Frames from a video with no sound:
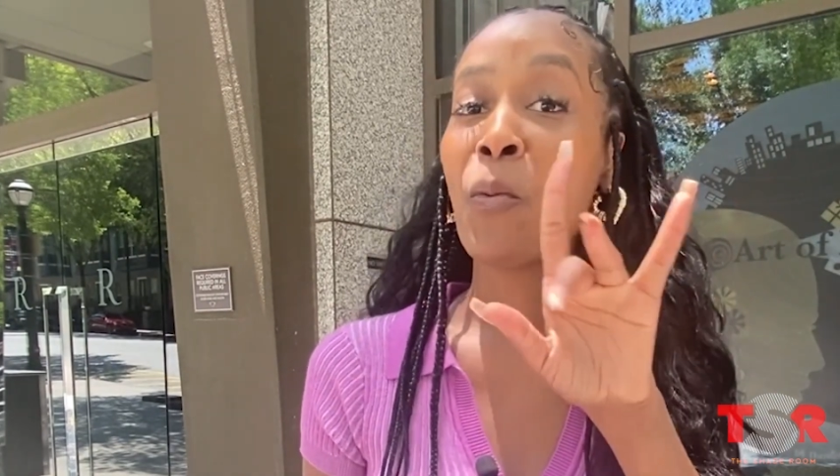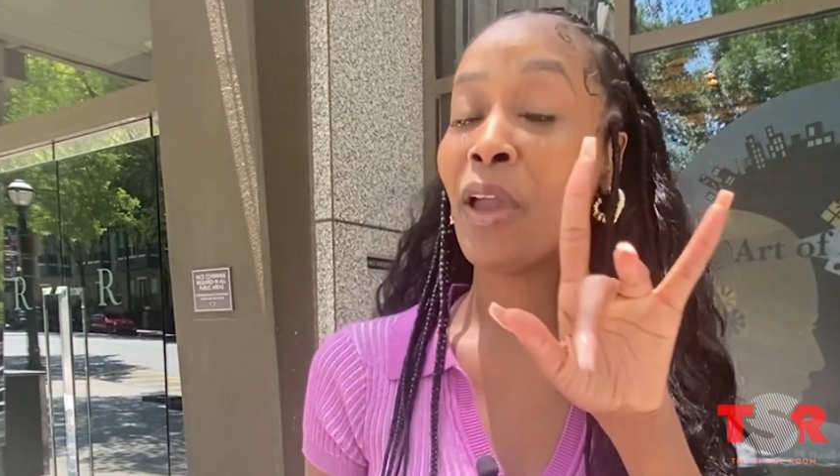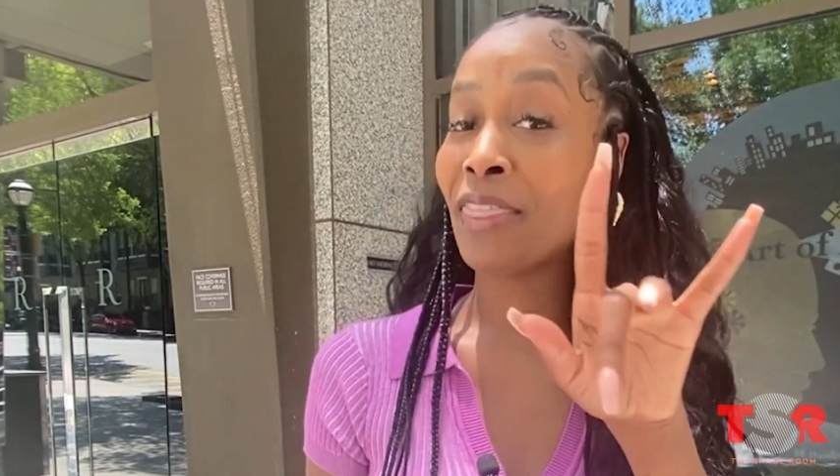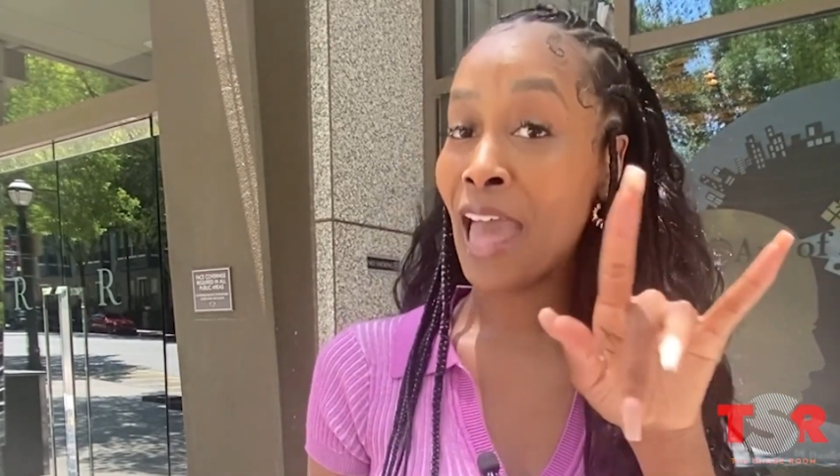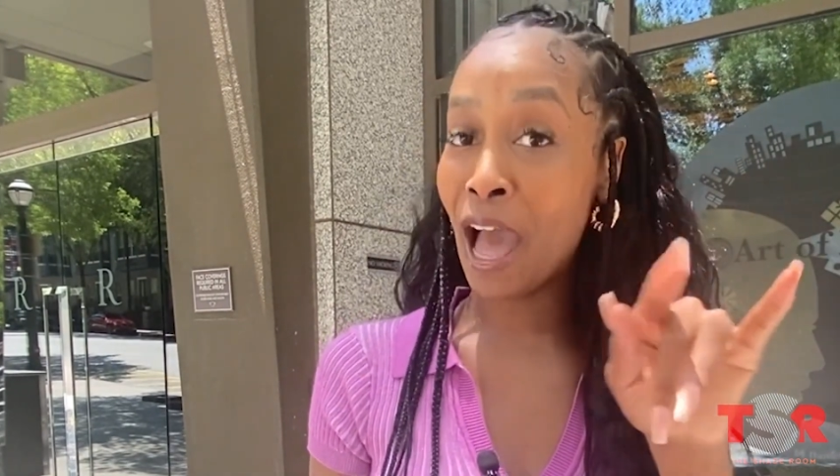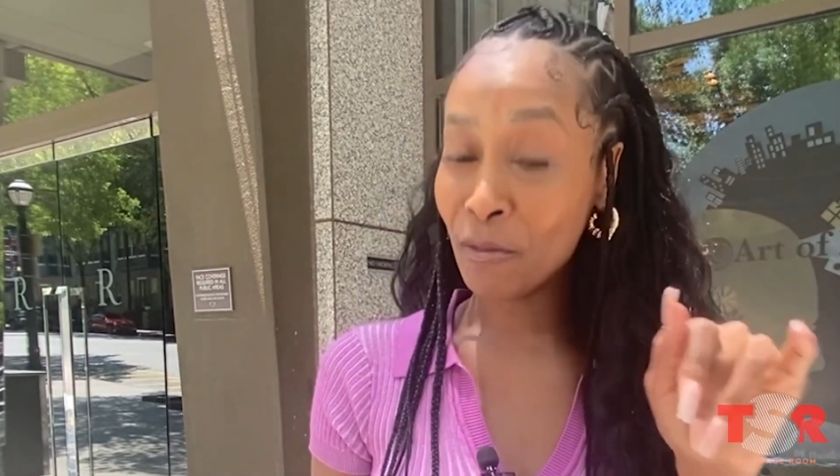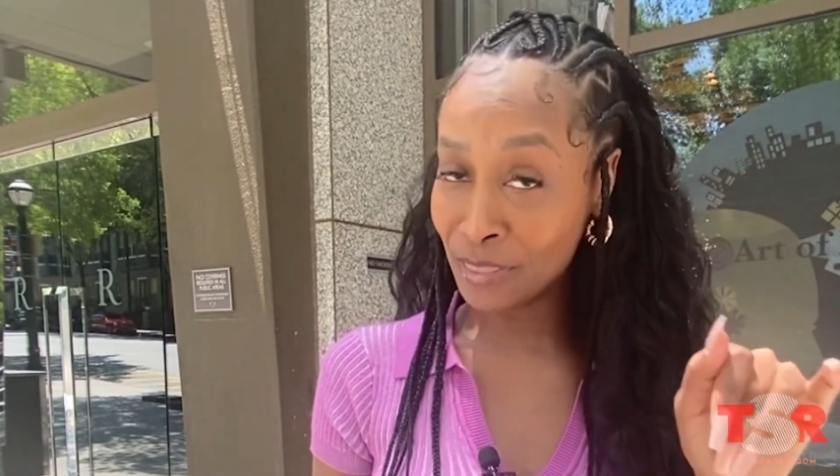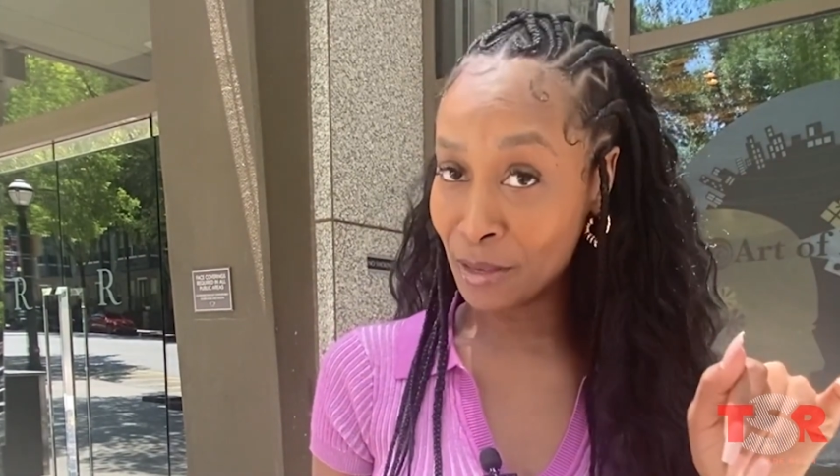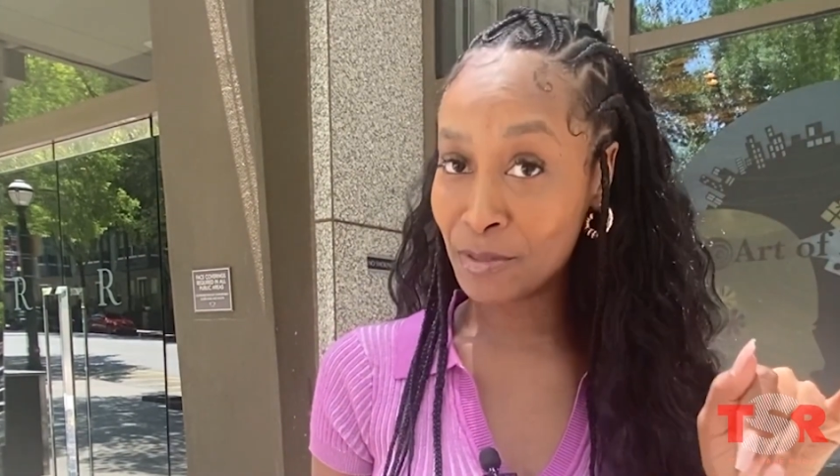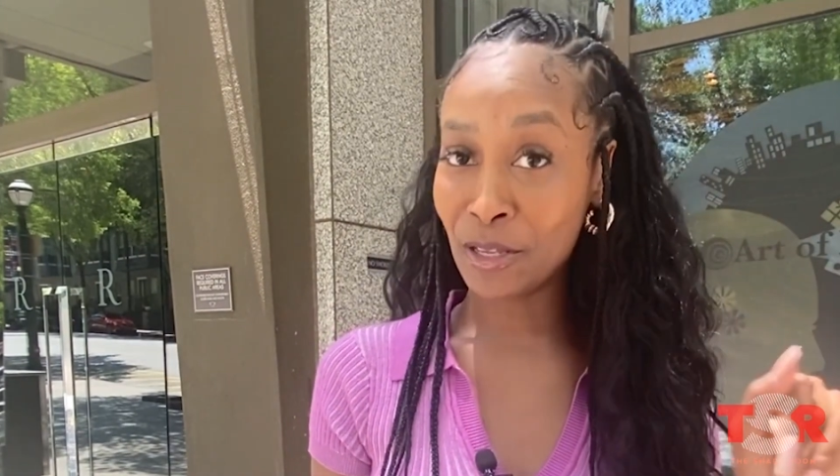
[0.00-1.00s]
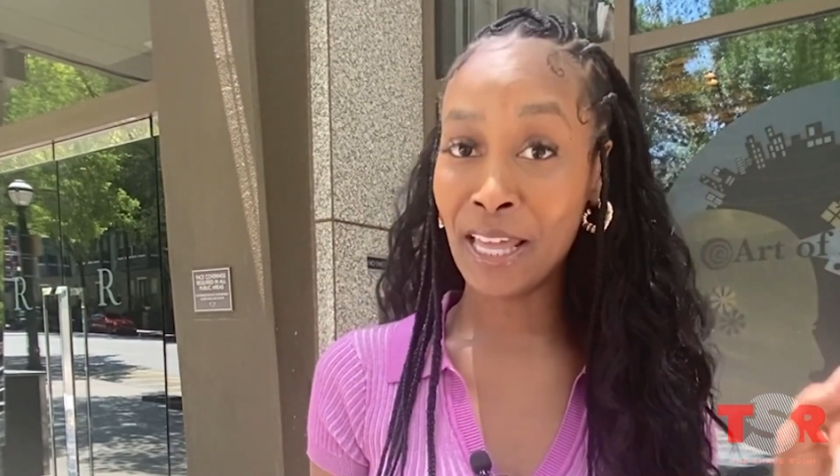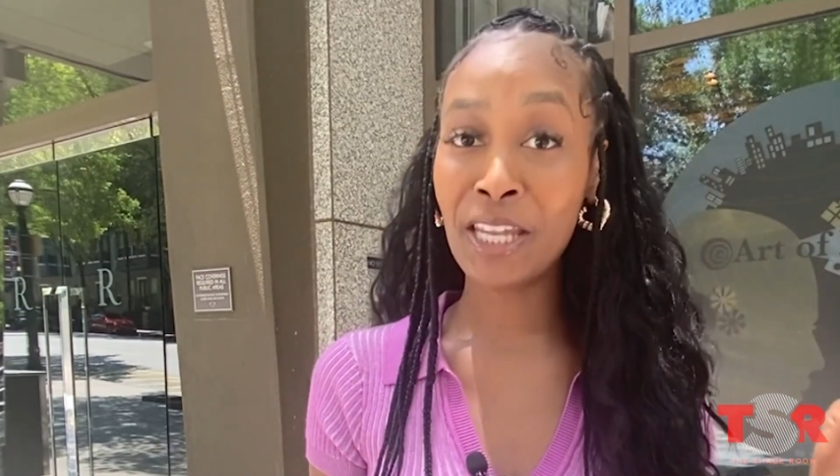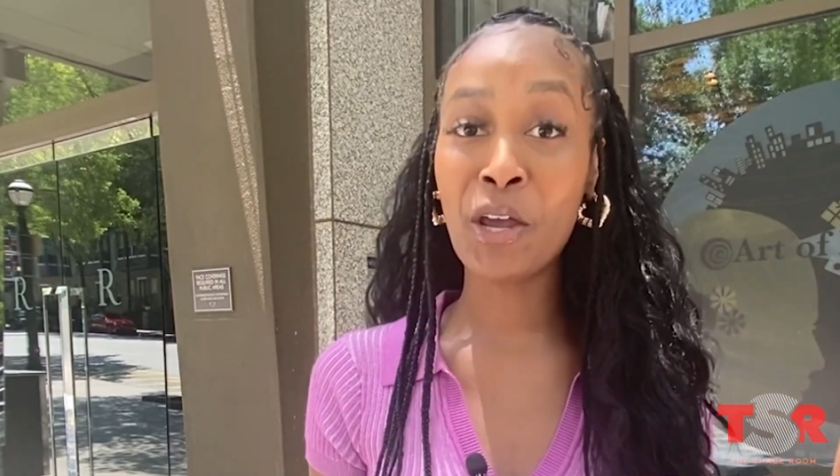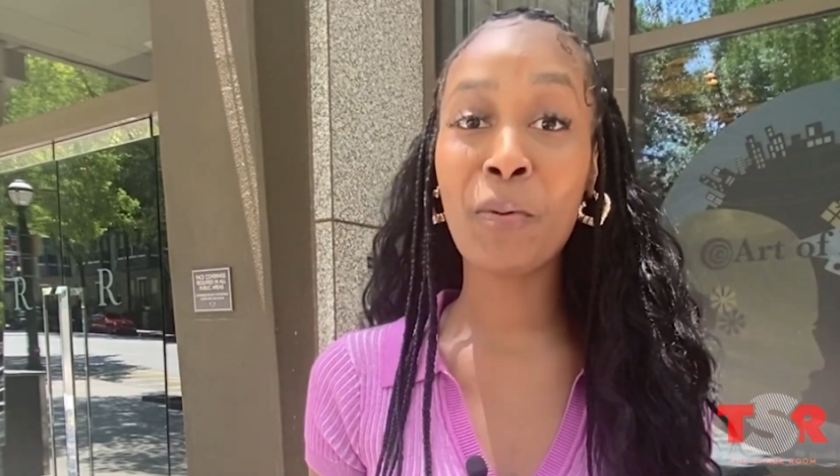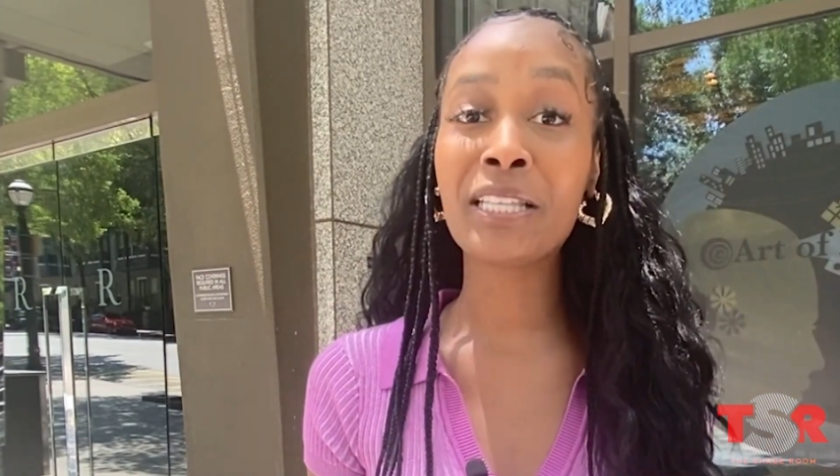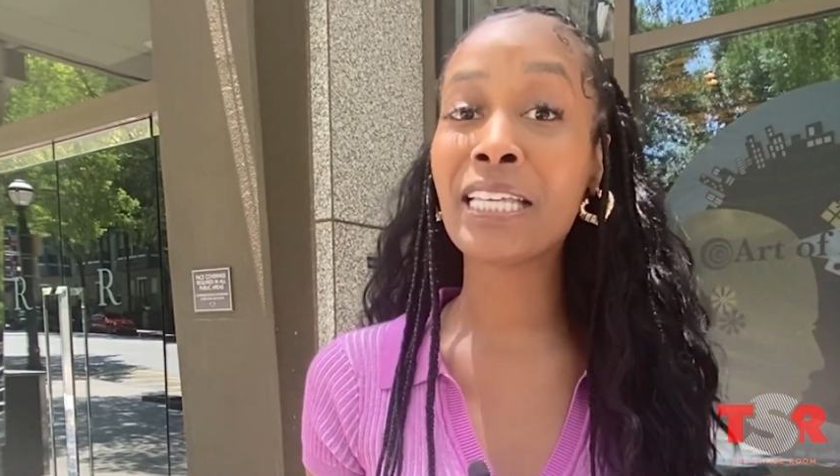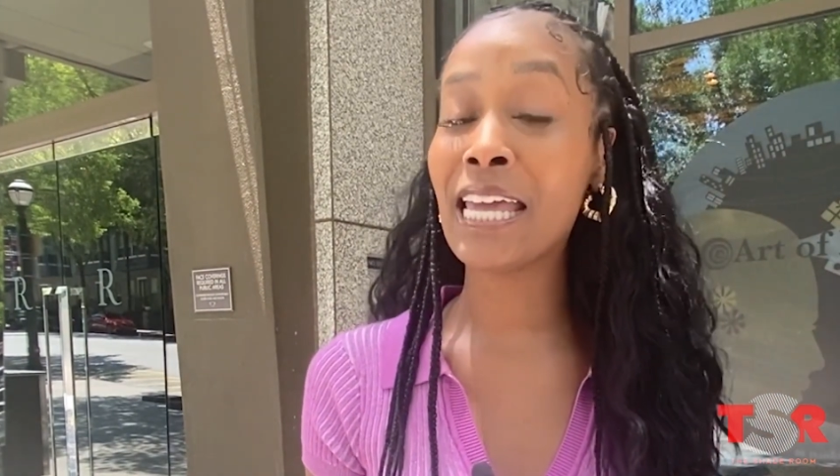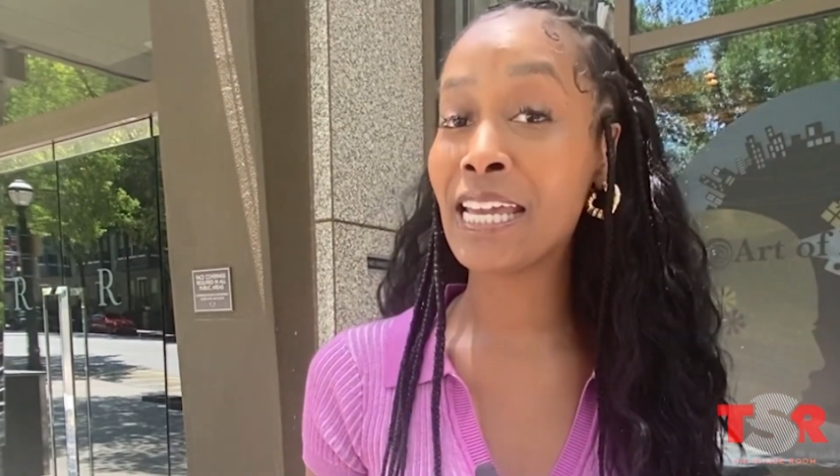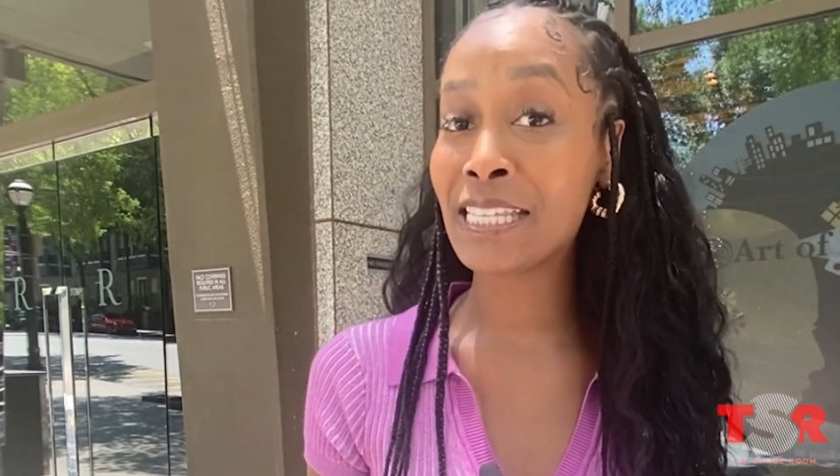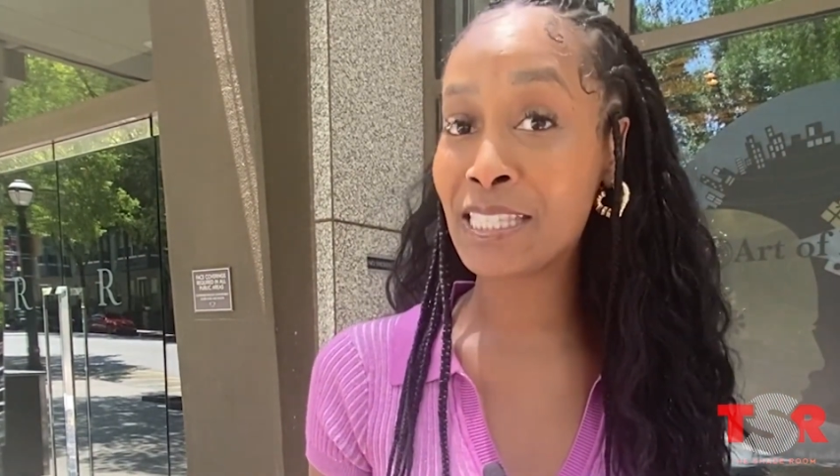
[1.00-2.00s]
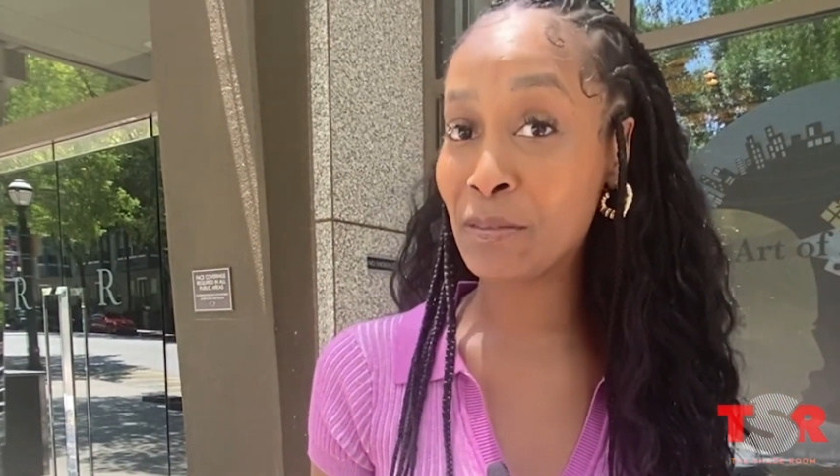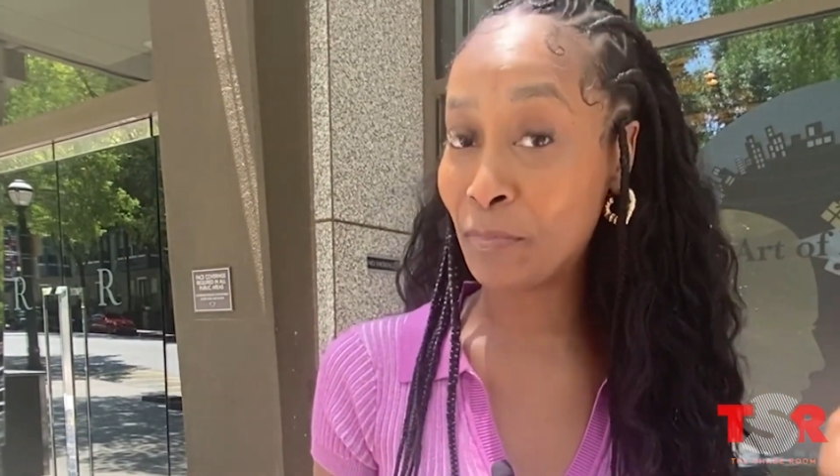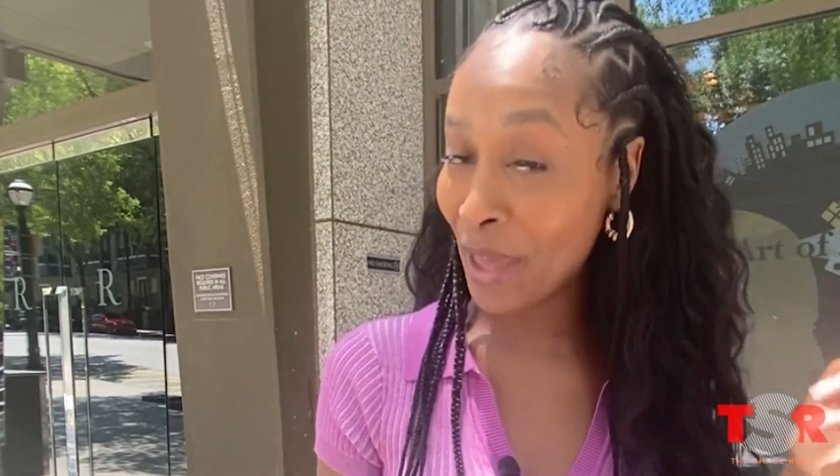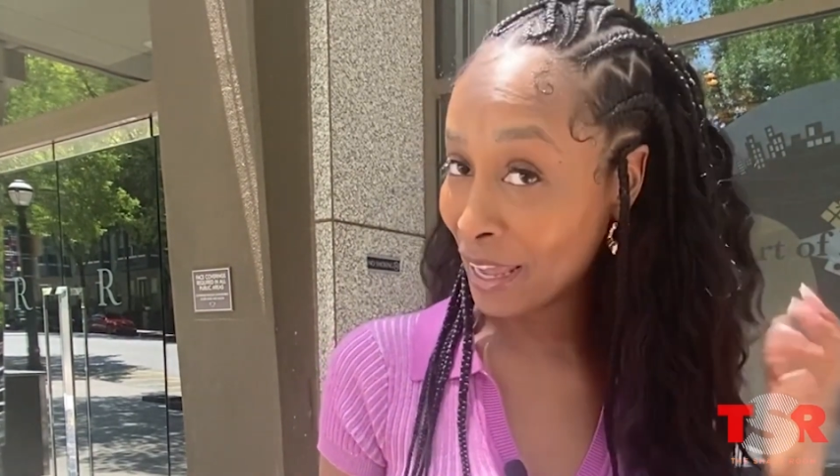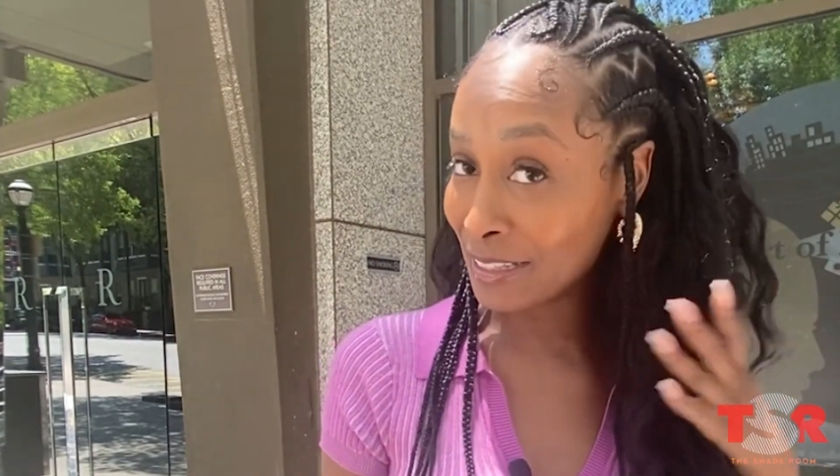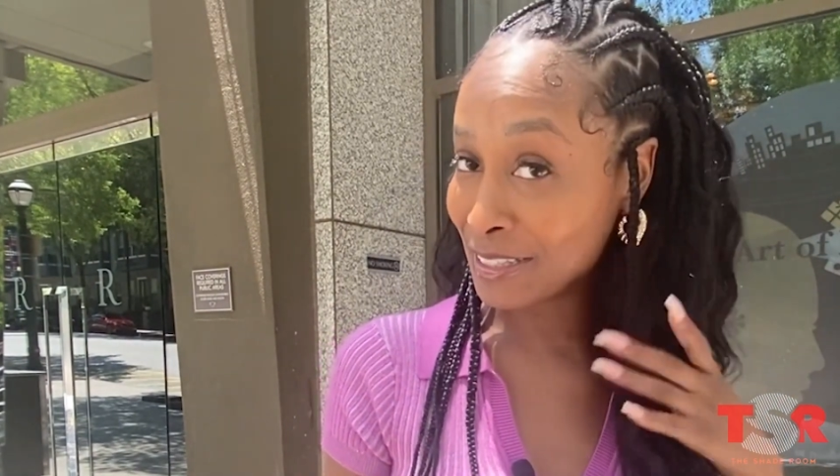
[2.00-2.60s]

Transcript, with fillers: without them so they know what to expect.